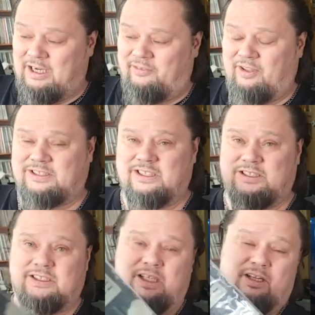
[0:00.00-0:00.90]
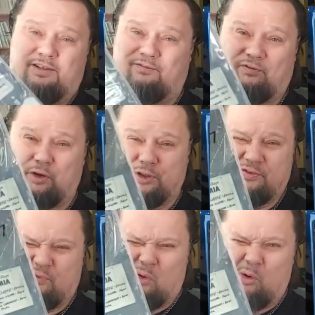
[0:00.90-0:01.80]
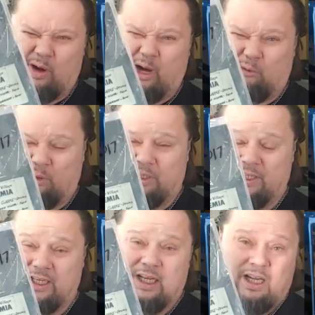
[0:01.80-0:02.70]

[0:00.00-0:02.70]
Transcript: This is the first foray, really,